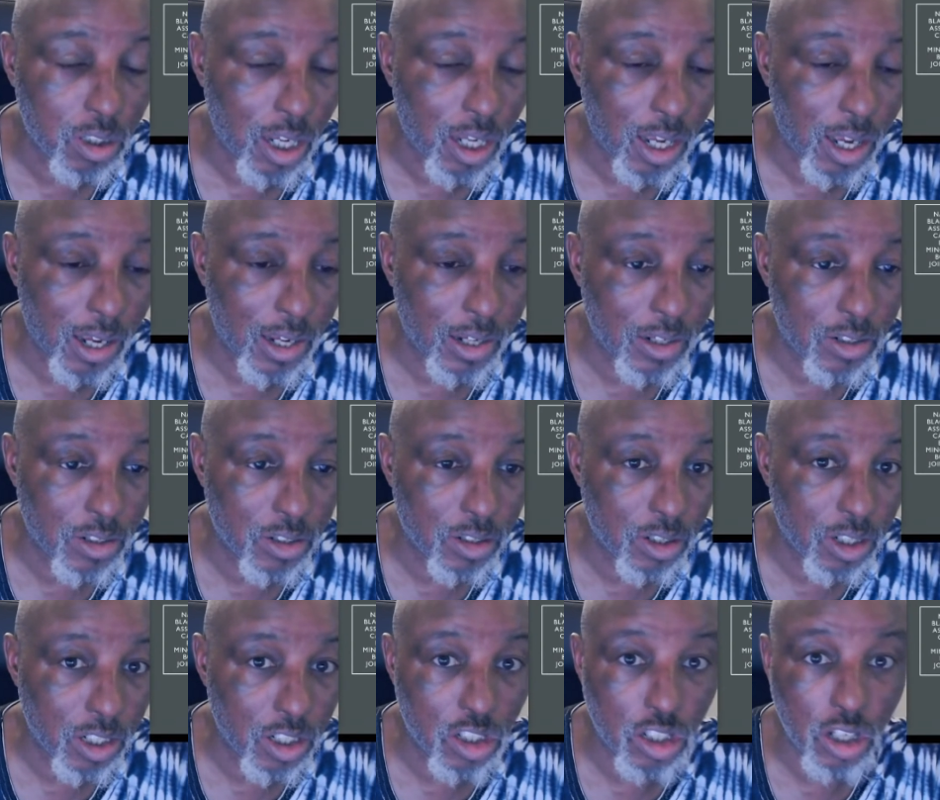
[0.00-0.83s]
And
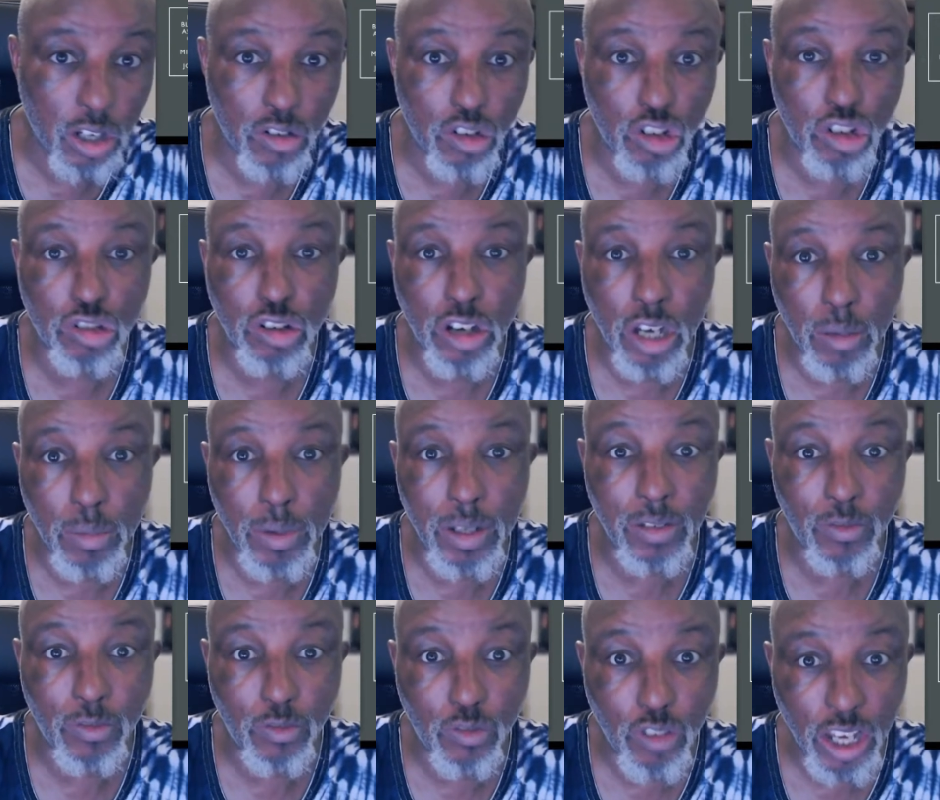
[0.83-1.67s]
instead of treating him
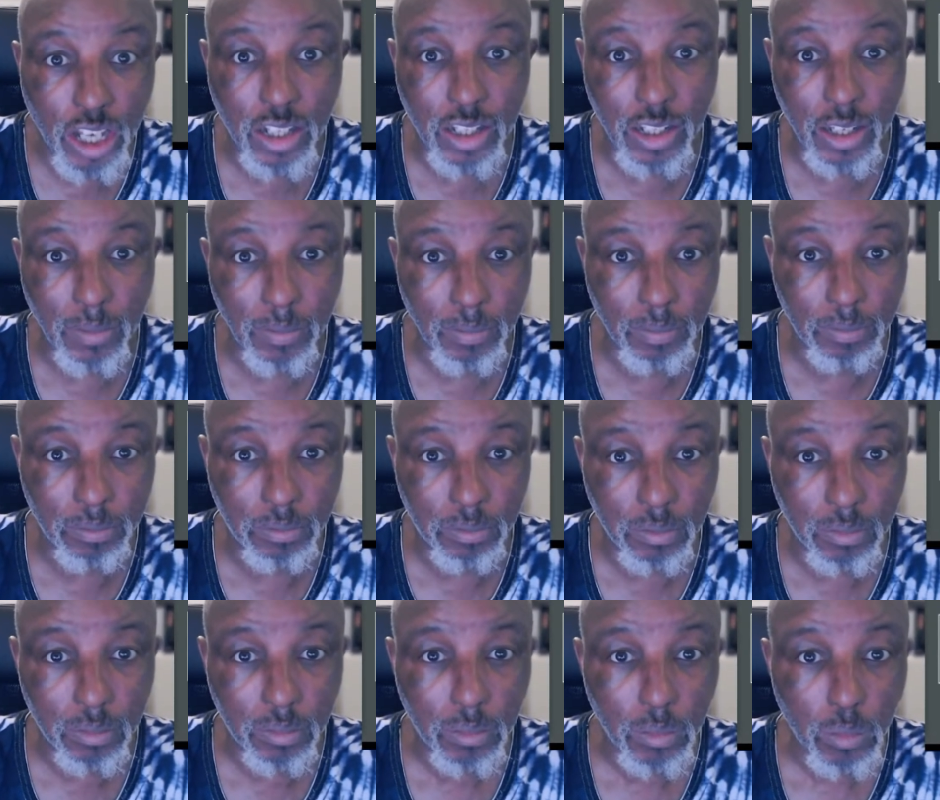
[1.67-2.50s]
as a victim,
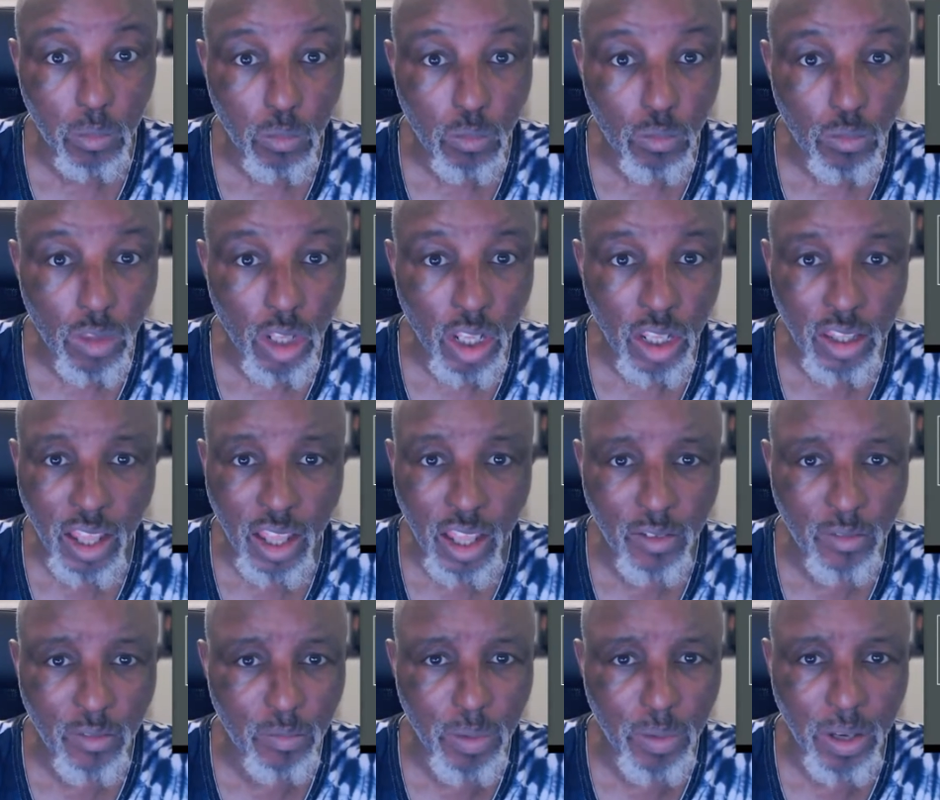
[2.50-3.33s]
there
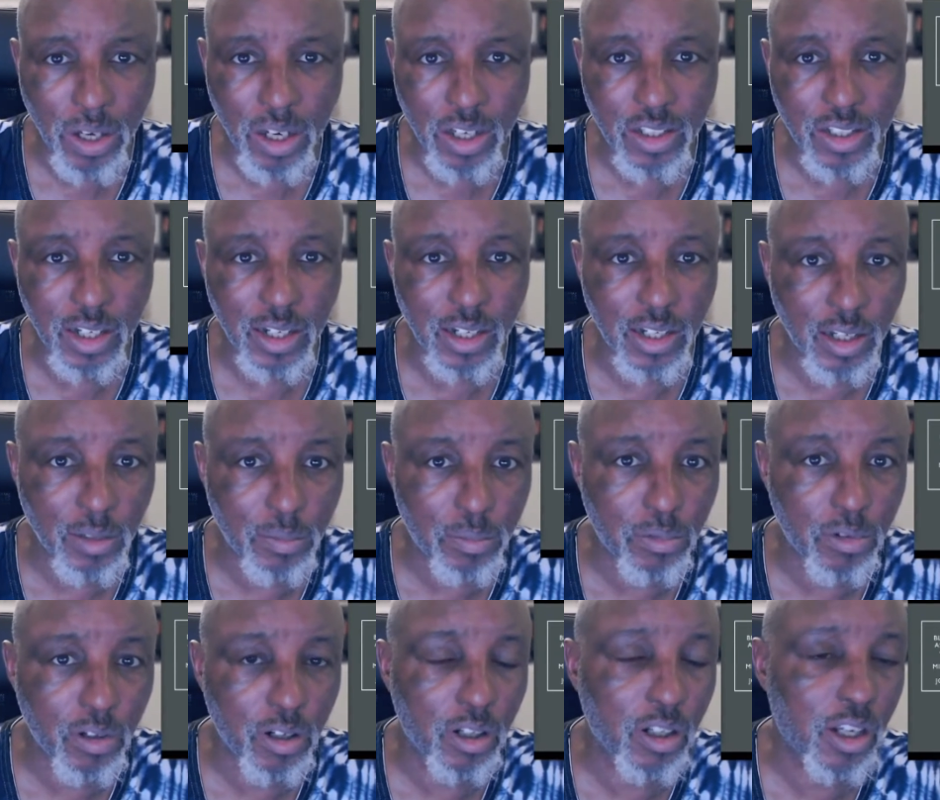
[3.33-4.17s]
have been a
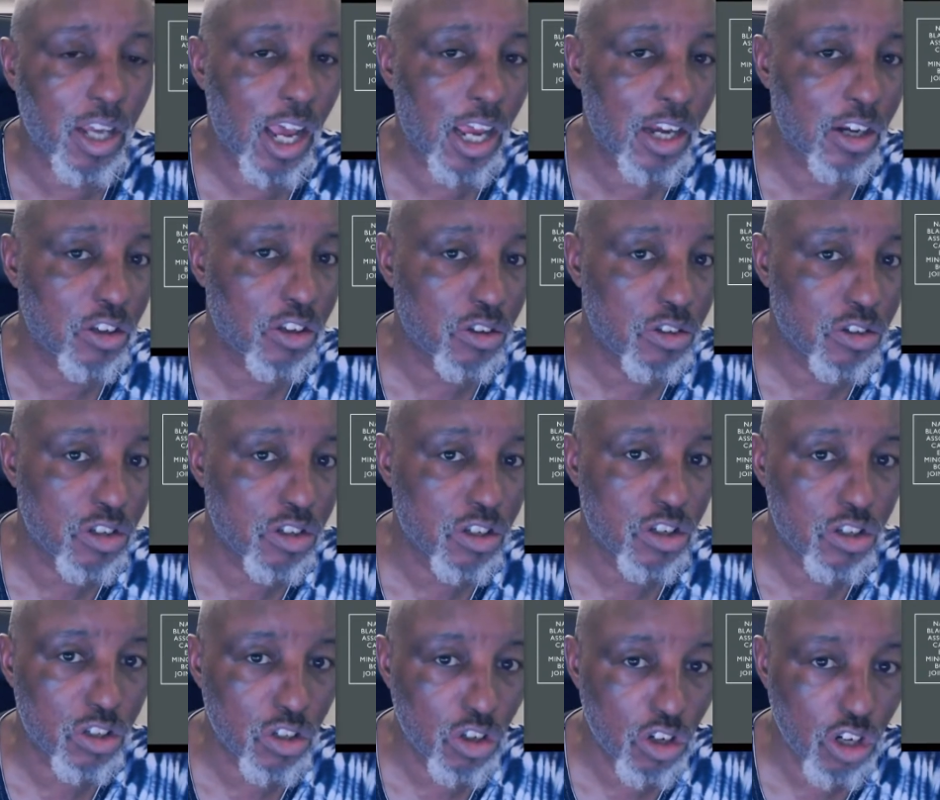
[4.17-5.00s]
deliberate and
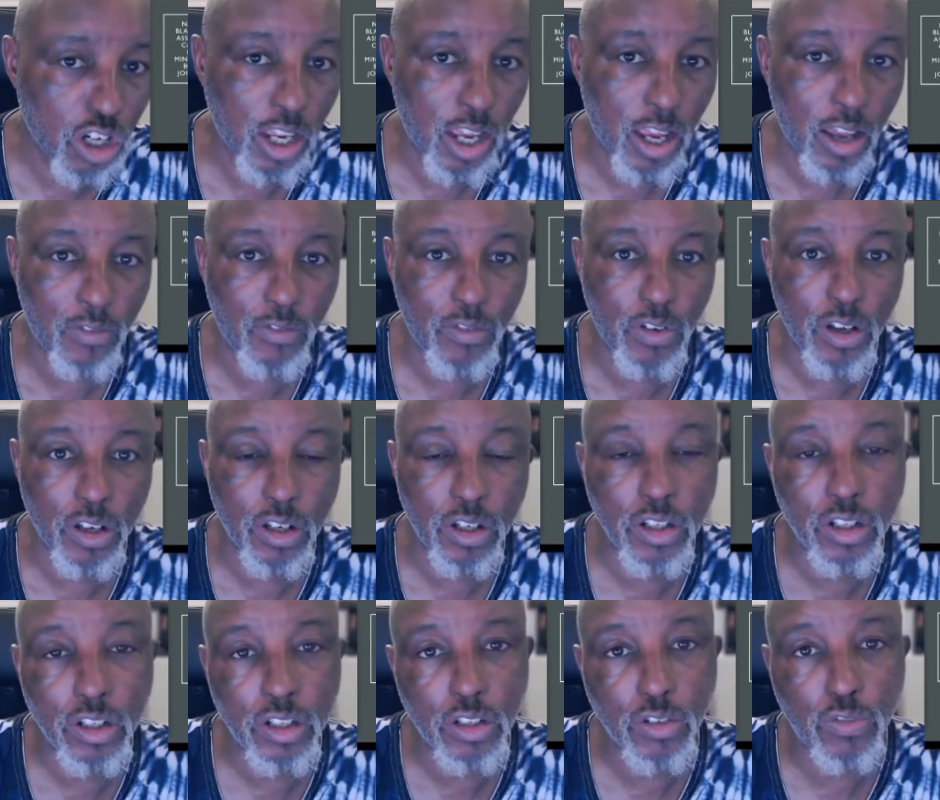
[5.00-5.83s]
concerted effort
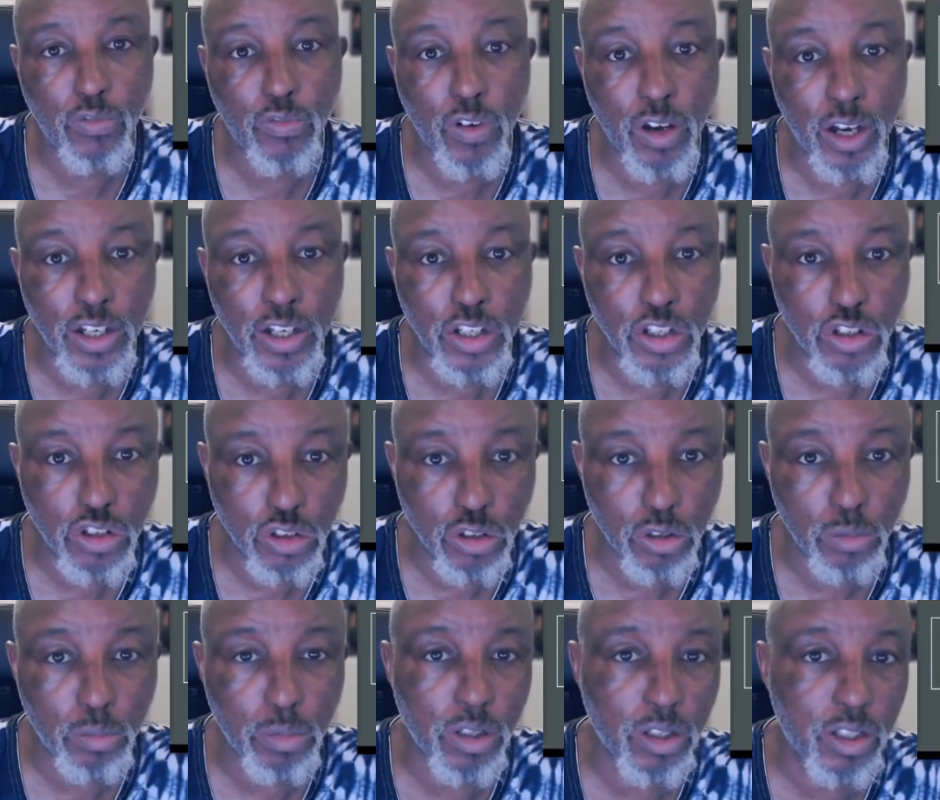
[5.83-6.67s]
to find
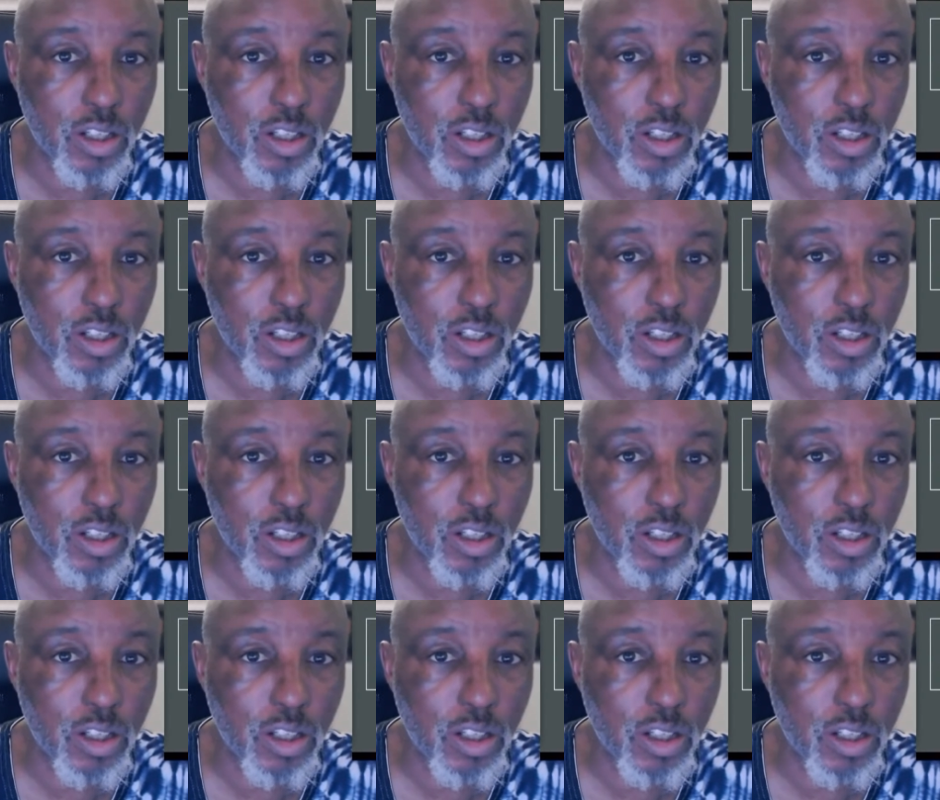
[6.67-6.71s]
dubious